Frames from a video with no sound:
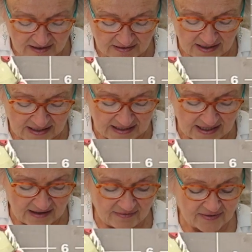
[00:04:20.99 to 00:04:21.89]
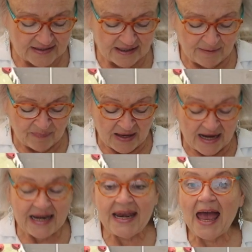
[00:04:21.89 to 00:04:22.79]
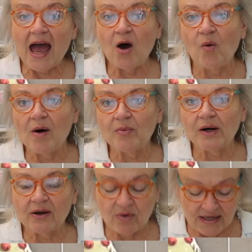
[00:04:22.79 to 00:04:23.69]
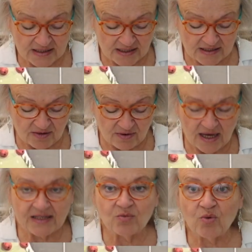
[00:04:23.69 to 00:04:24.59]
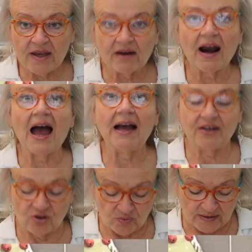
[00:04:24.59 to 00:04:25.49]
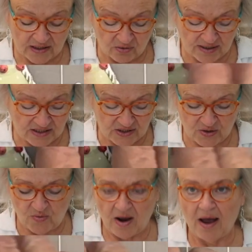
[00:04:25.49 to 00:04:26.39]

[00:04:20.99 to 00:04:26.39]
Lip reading: that it gives. Now what we're going to do is we are actually going to